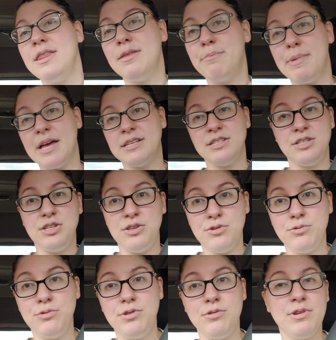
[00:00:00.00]
the best
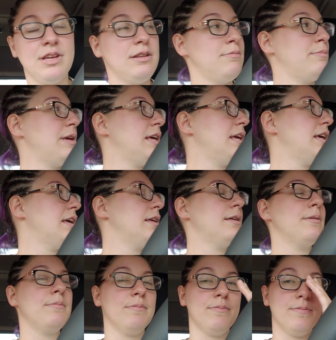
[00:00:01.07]
you can be.
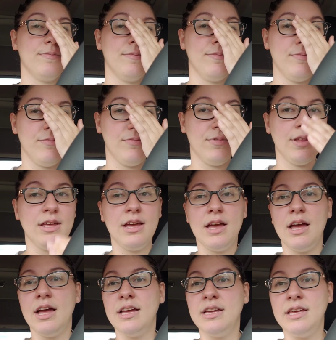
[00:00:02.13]

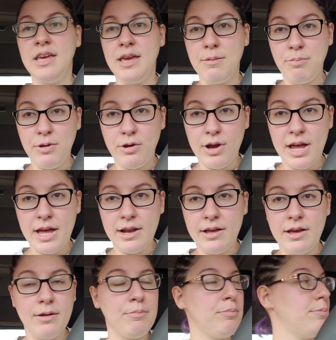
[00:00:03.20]
Keep your head
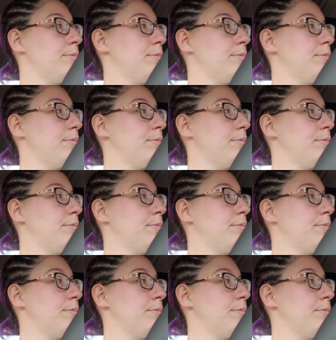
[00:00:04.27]
up.